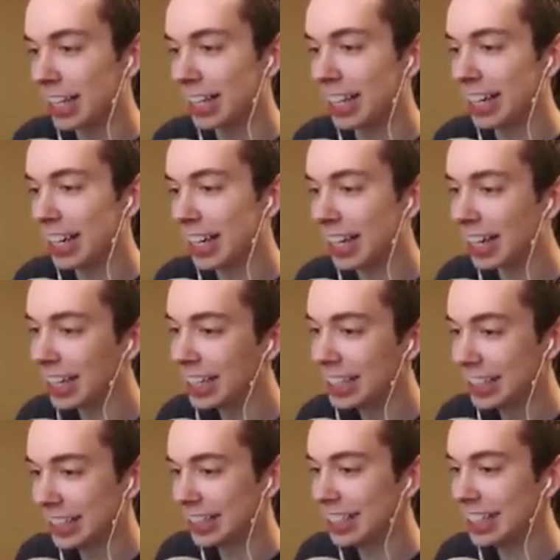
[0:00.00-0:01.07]
Ugh.
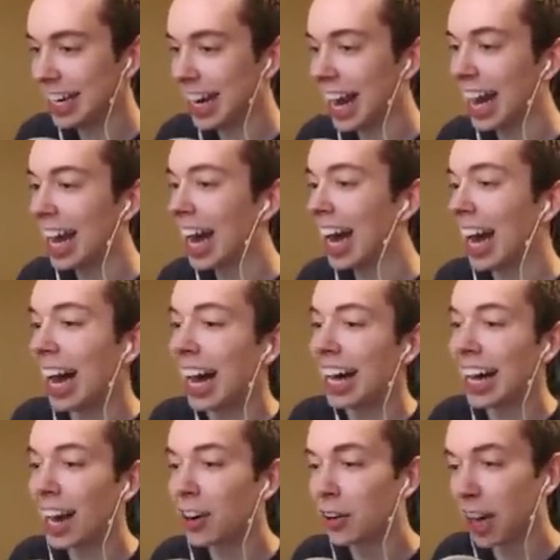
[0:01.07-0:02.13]
I
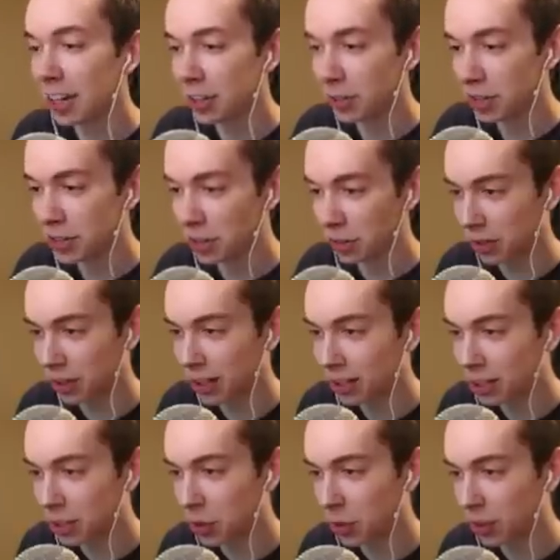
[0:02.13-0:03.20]
don't know how to do the Joker,
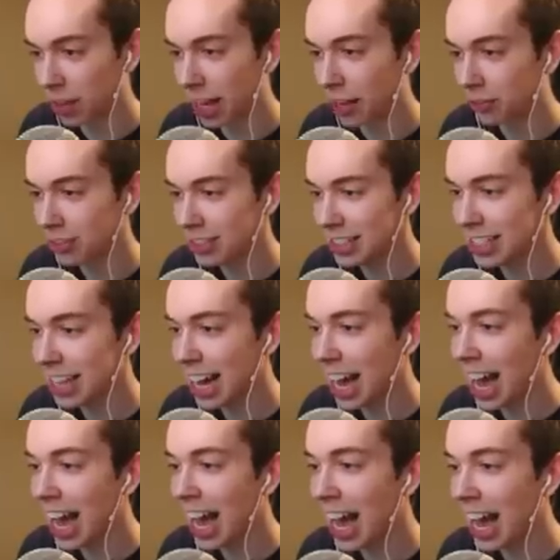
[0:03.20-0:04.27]
the Joker laugh.
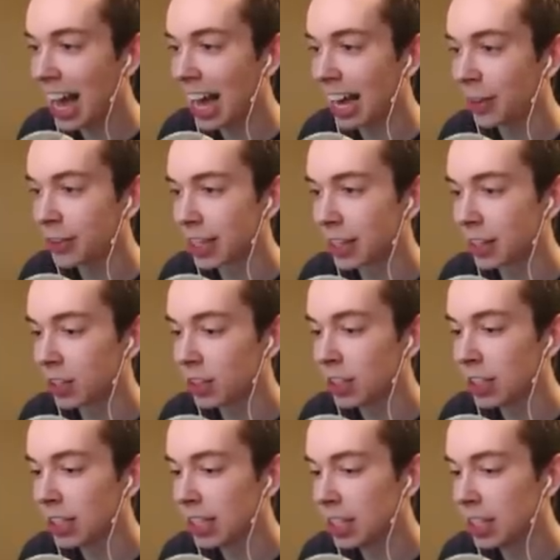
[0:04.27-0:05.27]
Was that good?